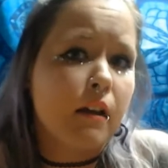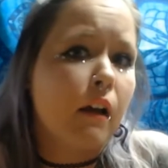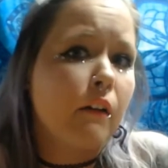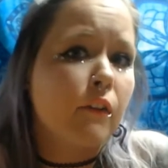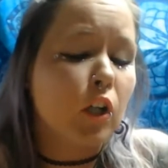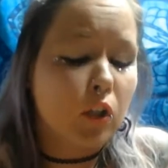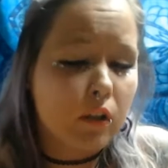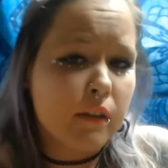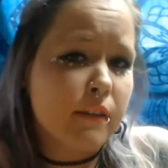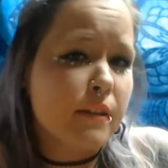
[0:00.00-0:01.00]
of
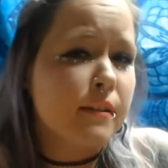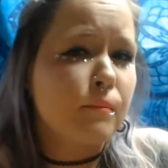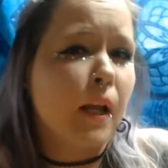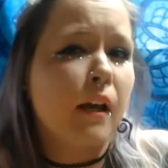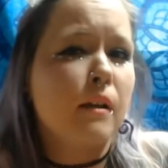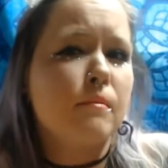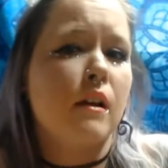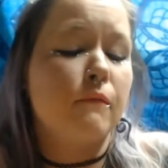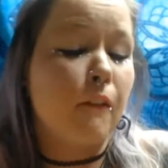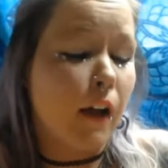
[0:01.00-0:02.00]
earth, sometimes
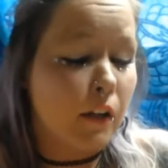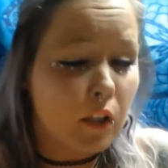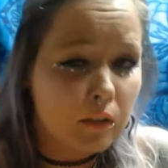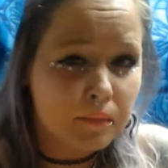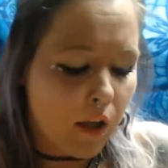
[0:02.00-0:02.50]
fire.